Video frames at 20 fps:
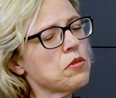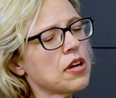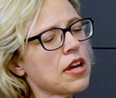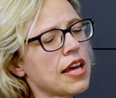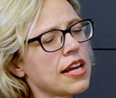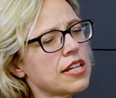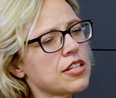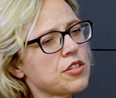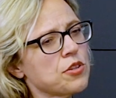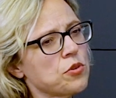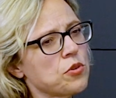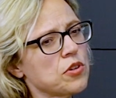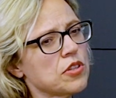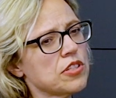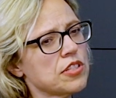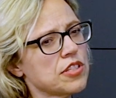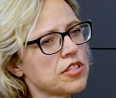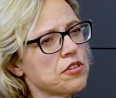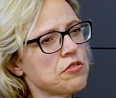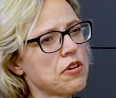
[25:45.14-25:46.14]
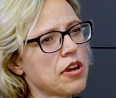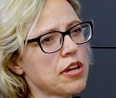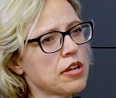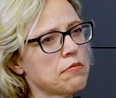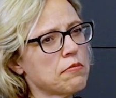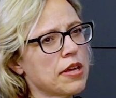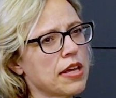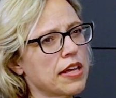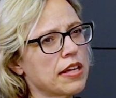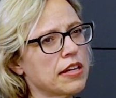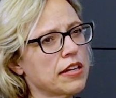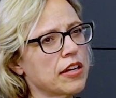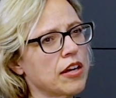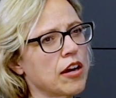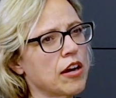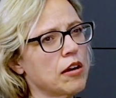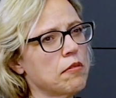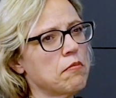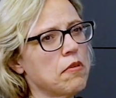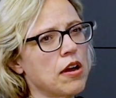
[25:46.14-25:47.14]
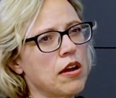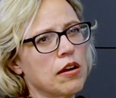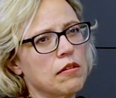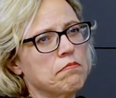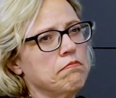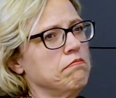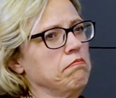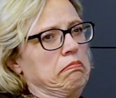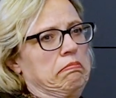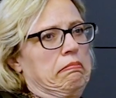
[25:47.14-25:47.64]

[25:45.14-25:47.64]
what kind of tools do you recommend are